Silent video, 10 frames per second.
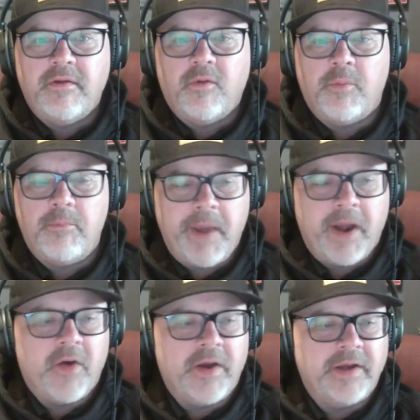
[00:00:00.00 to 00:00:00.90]
or
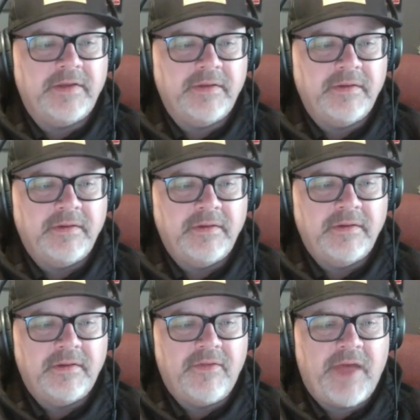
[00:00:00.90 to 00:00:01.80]
merit
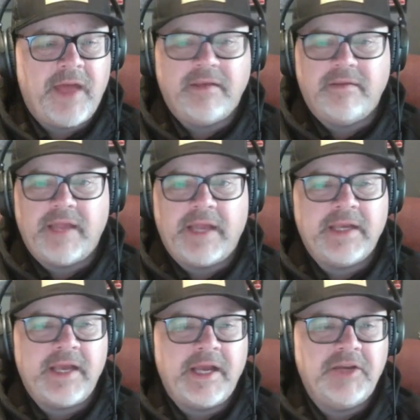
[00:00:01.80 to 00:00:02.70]
that
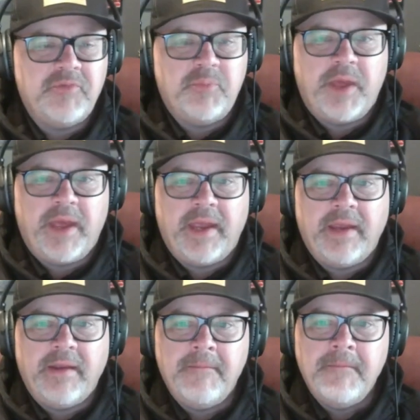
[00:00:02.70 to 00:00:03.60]
kind of
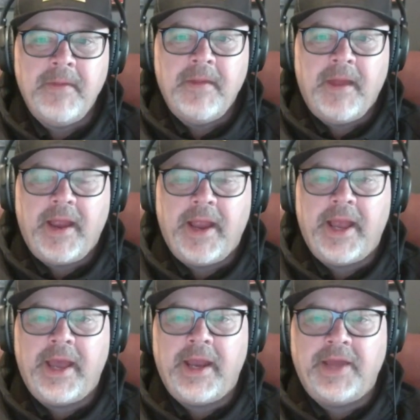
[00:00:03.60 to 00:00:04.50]
pay?
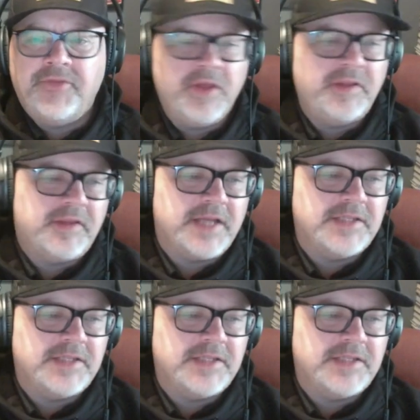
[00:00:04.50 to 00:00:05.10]
And I think that's